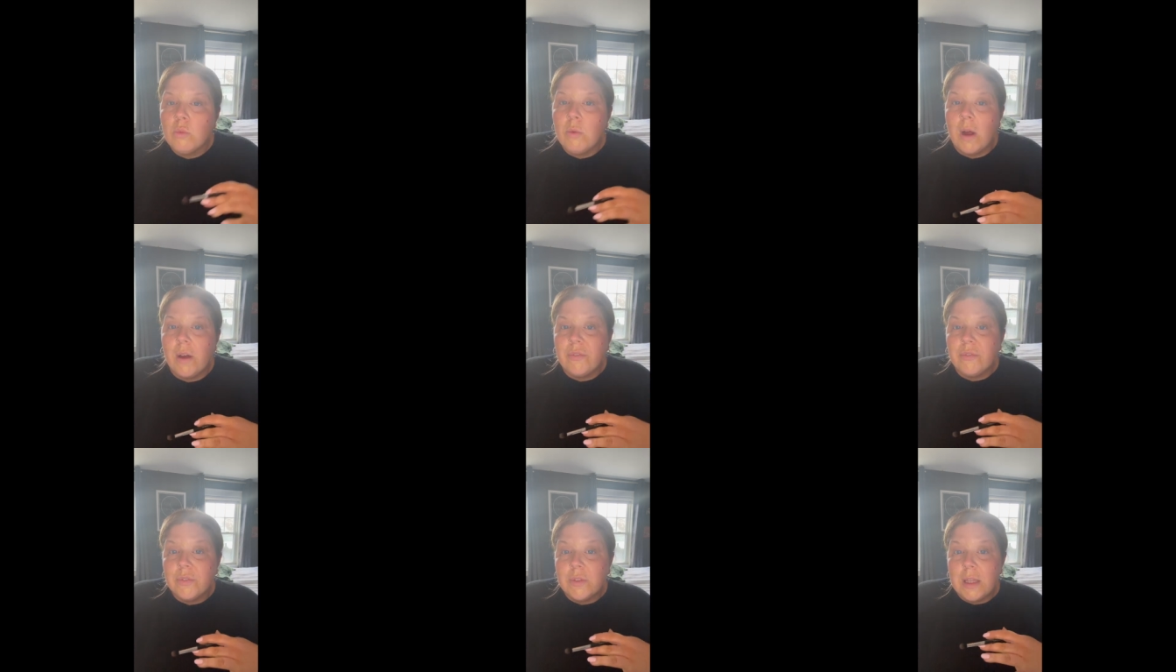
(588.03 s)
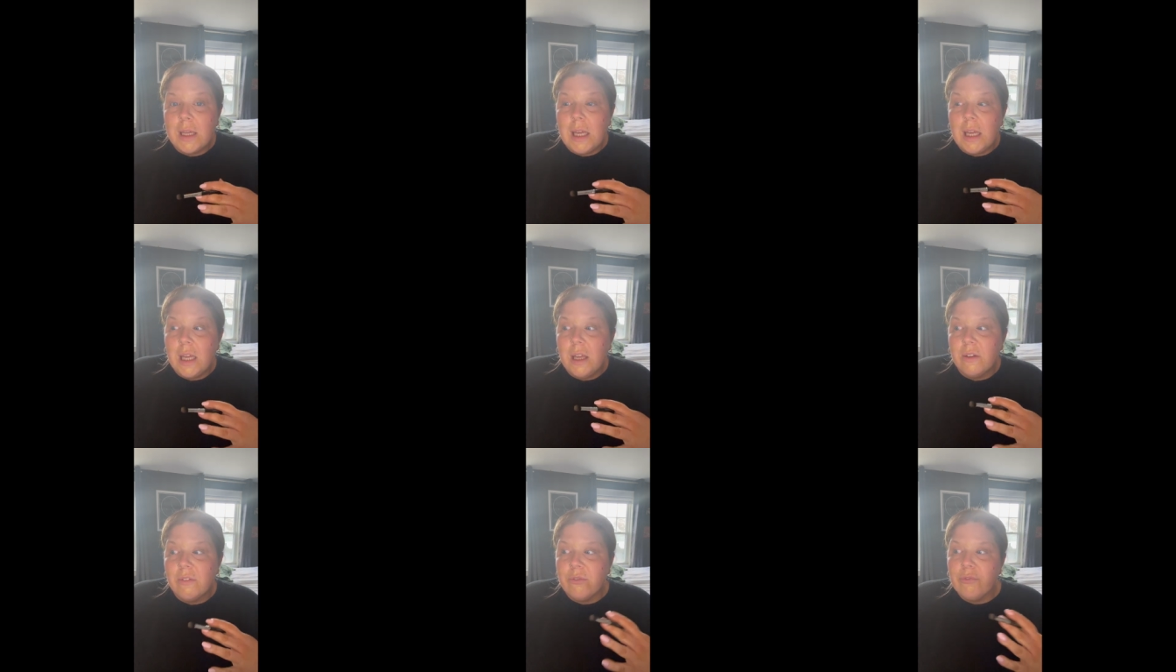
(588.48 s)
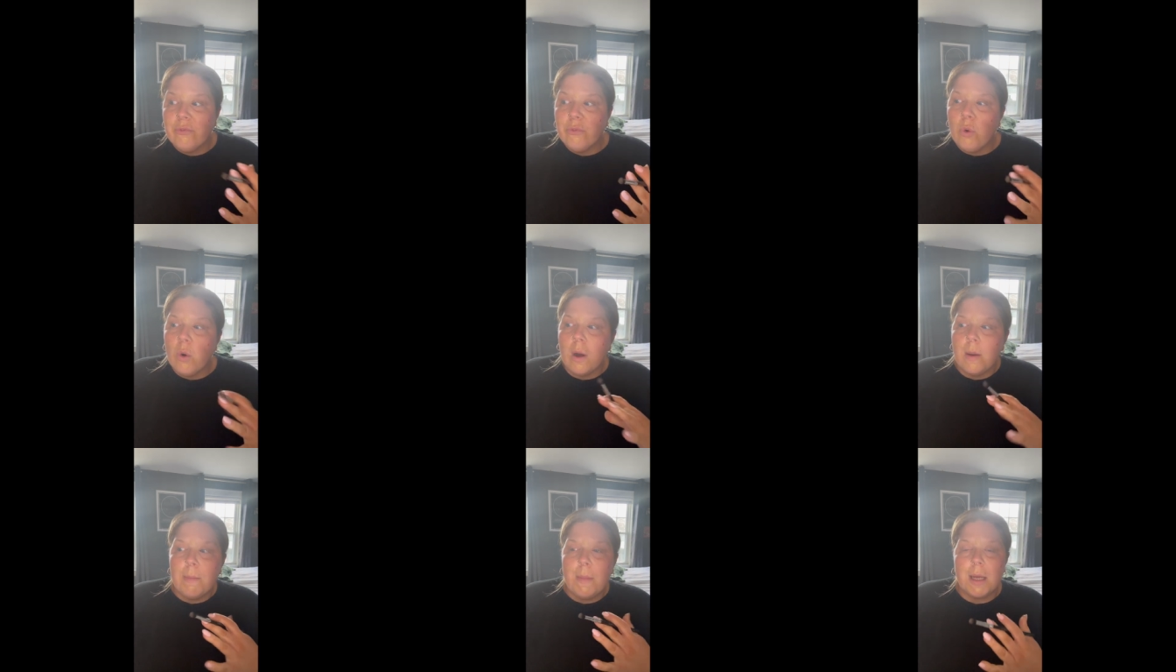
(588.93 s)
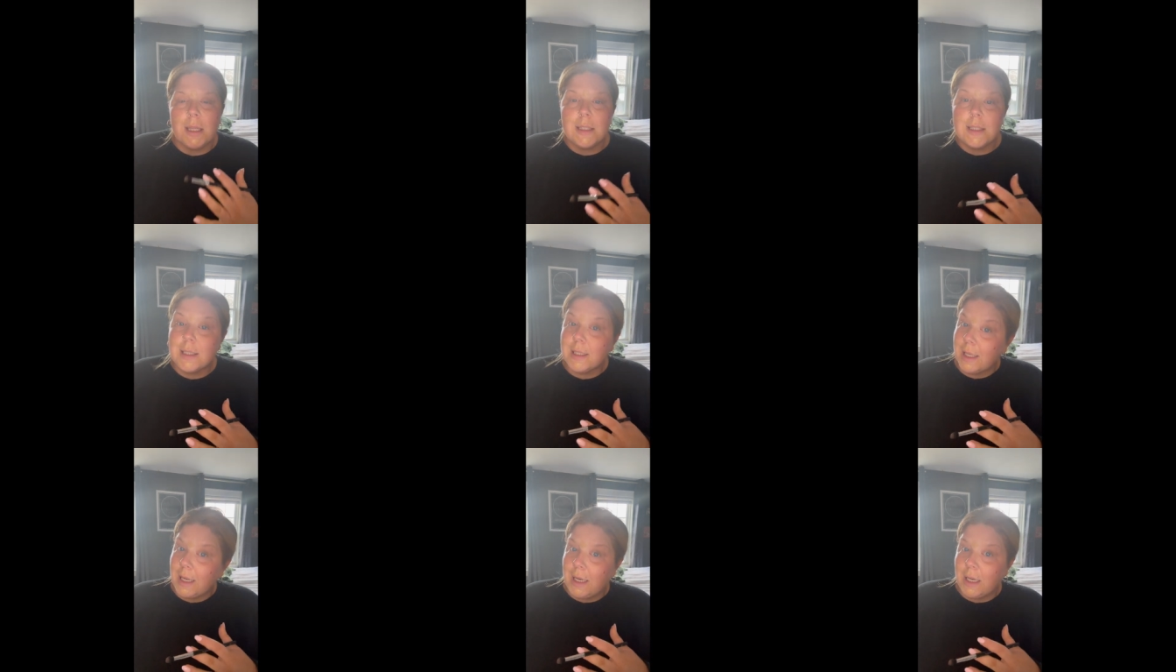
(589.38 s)
Roughly 4
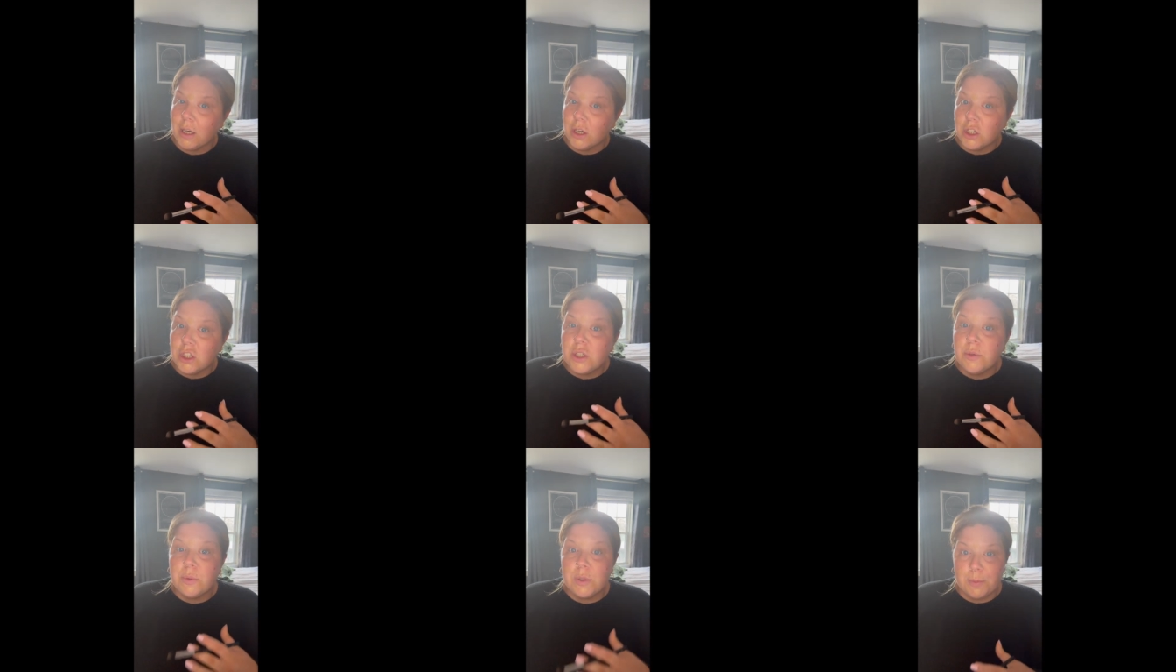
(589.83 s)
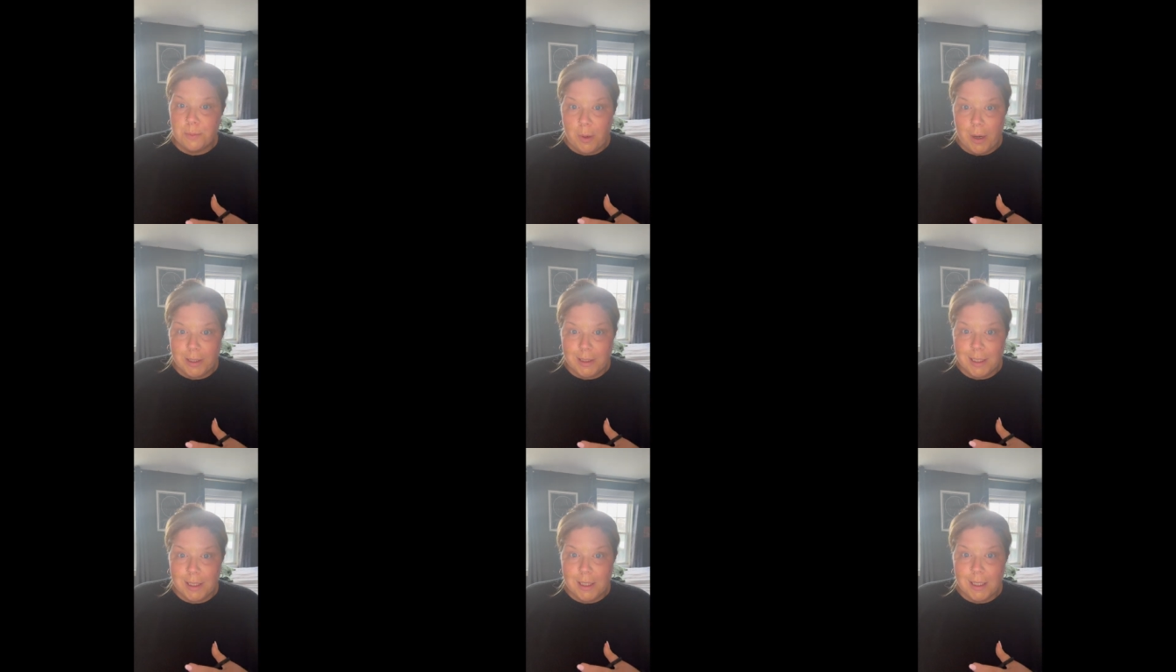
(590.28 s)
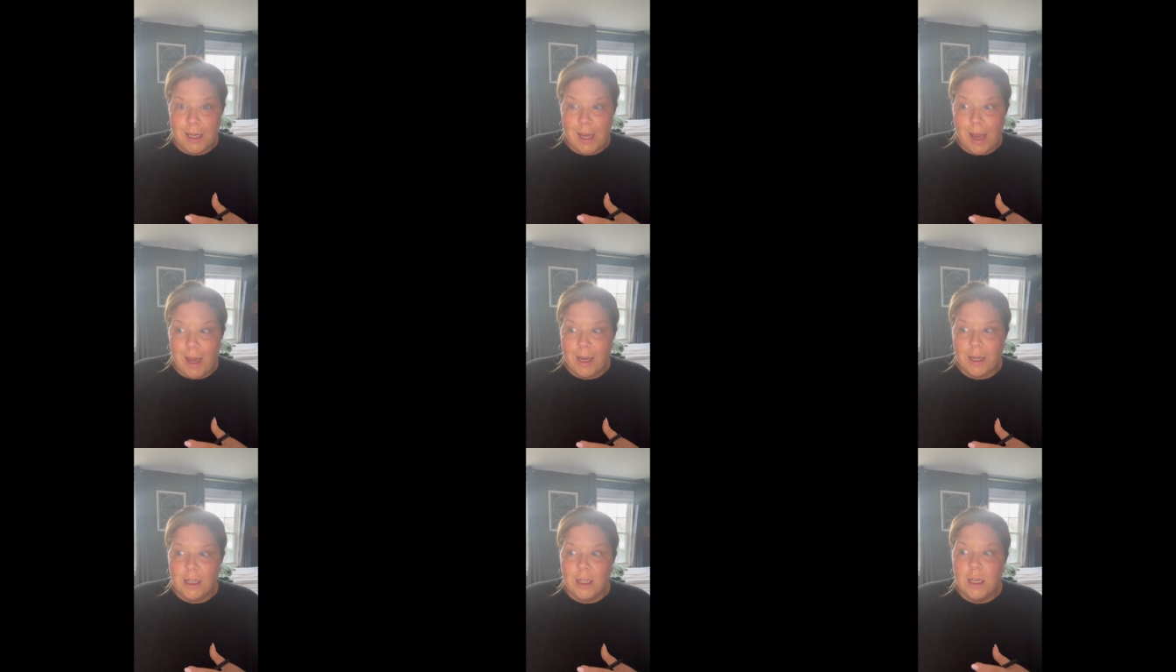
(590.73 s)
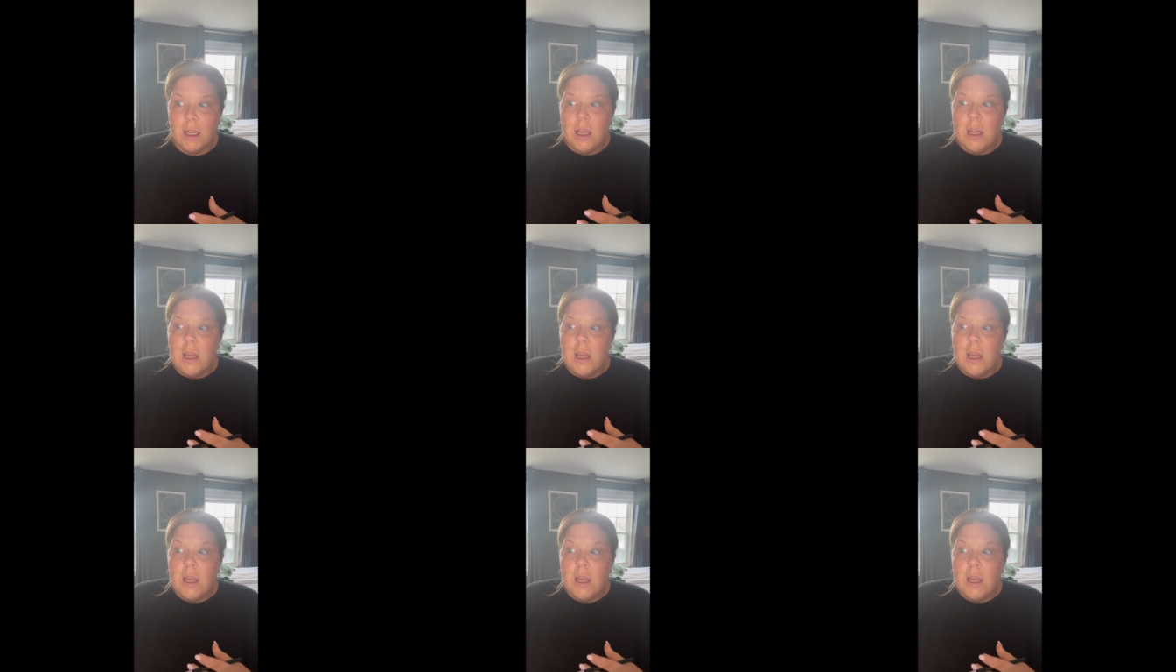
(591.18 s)
months later, she was pregnant again,